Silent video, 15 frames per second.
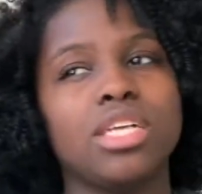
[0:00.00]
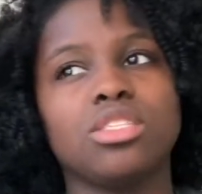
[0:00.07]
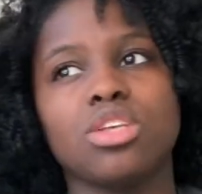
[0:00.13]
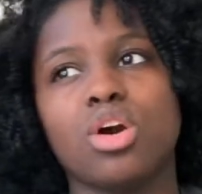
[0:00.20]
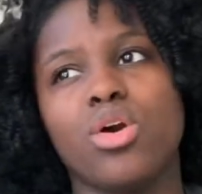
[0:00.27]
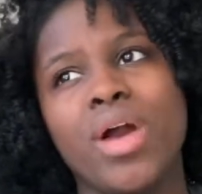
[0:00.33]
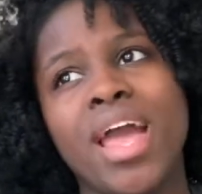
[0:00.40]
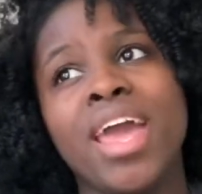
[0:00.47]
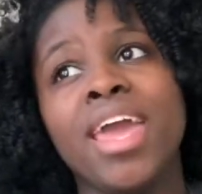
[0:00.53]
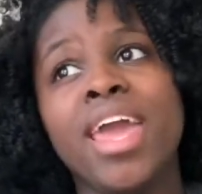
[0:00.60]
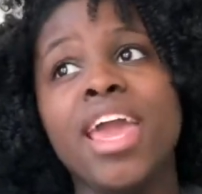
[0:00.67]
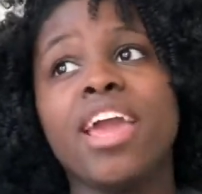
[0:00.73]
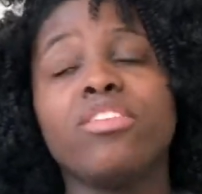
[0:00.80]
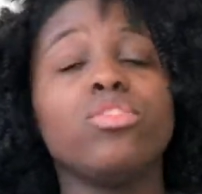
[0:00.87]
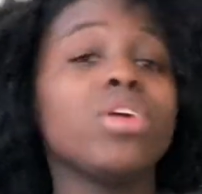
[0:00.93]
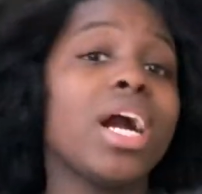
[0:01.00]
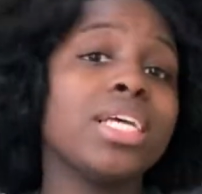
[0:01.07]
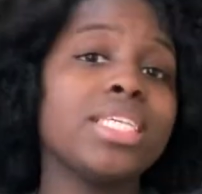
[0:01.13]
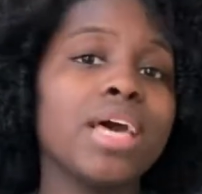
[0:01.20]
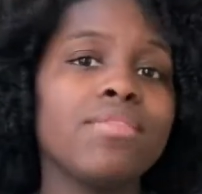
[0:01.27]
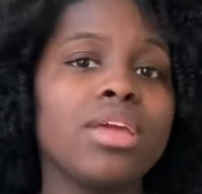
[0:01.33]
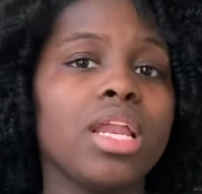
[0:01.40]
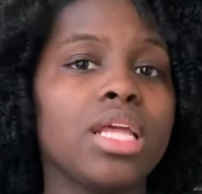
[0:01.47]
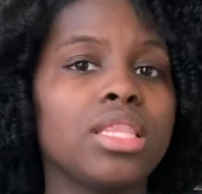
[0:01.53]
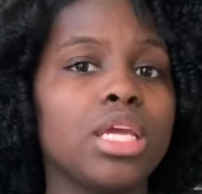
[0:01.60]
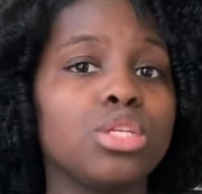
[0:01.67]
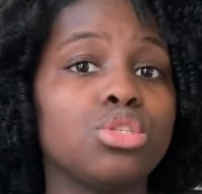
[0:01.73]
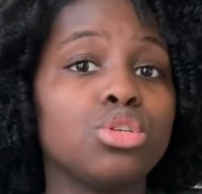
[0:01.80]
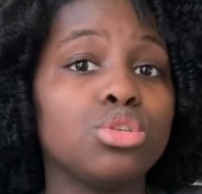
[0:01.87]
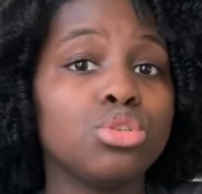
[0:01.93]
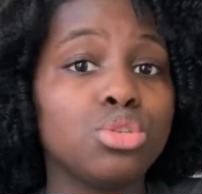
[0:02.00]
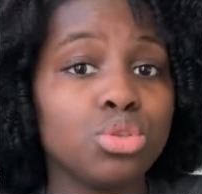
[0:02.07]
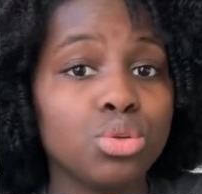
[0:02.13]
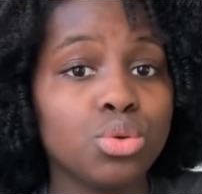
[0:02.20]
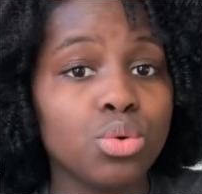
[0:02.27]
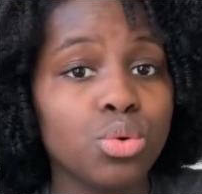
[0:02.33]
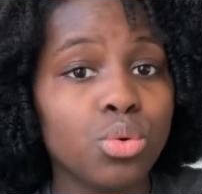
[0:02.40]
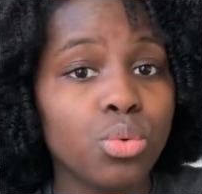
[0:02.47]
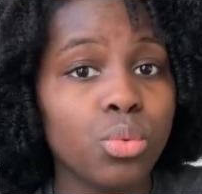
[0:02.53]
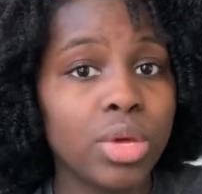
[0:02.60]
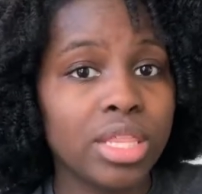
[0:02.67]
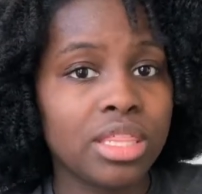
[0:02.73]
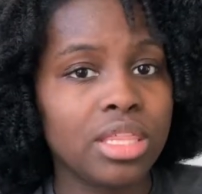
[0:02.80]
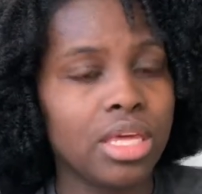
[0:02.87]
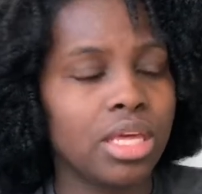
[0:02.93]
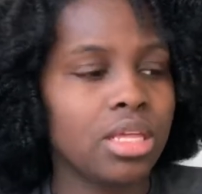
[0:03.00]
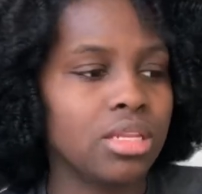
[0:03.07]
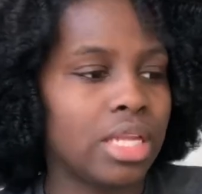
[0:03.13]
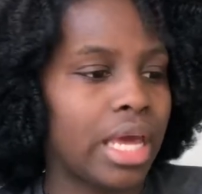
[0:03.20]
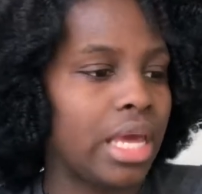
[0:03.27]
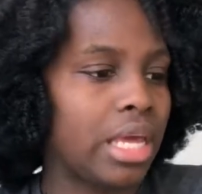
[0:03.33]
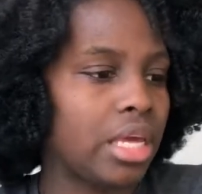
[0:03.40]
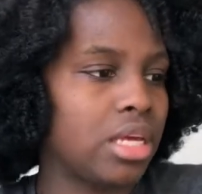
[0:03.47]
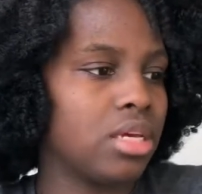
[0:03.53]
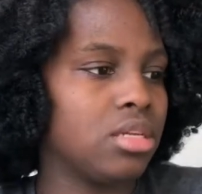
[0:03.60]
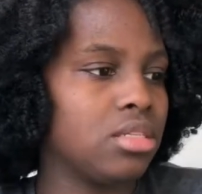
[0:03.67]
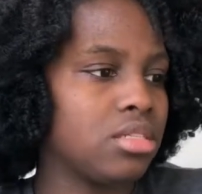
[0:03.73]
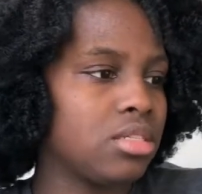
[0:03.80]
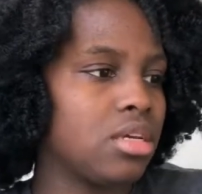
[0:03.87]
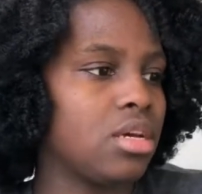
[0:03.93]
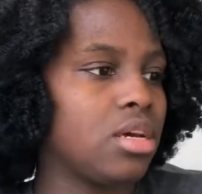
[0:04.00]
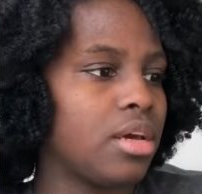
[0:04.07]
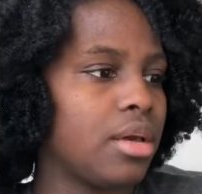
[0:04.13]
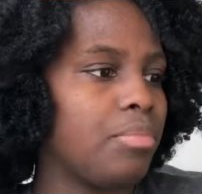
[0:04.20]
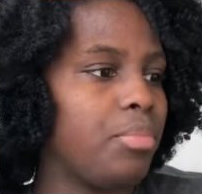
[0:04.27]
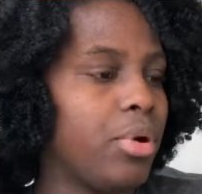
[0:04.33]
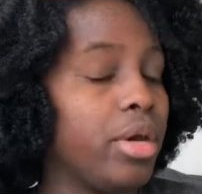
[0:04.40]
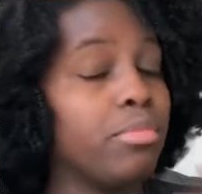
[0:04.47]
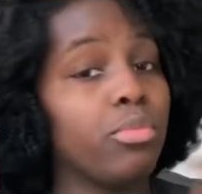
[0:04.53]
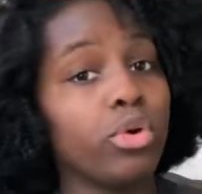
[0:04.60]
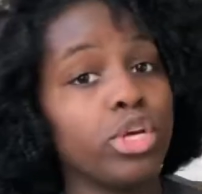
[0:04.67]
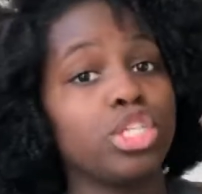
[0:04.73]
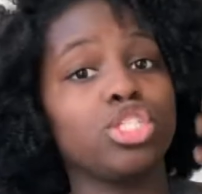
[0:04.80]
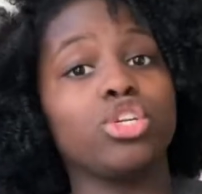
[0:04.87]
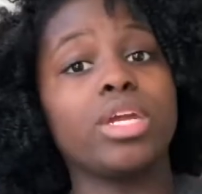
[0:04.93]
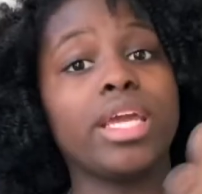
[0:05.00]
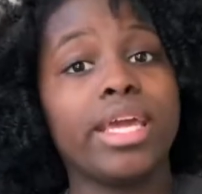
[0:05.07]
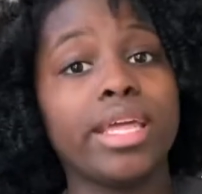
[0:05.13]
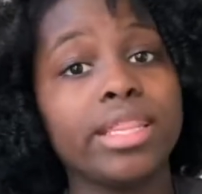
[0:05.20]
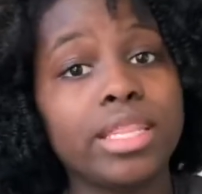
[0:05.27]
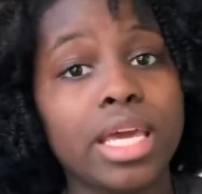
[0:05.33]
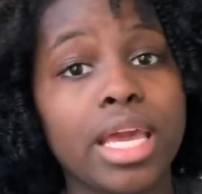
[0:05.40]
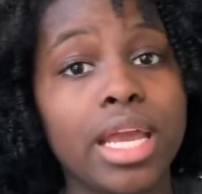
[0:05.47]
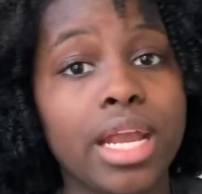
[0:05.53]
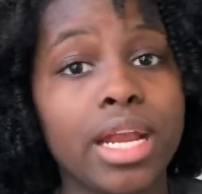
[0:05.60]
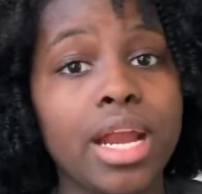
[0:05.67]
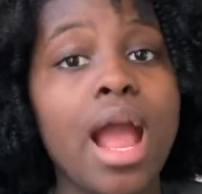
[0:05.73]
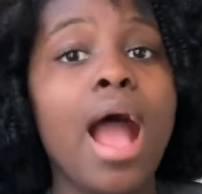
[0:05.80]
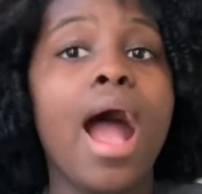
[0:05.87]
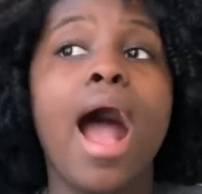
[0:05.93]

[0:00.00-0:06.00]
So if you guys have anything to do with it, like to put moisture in the hair,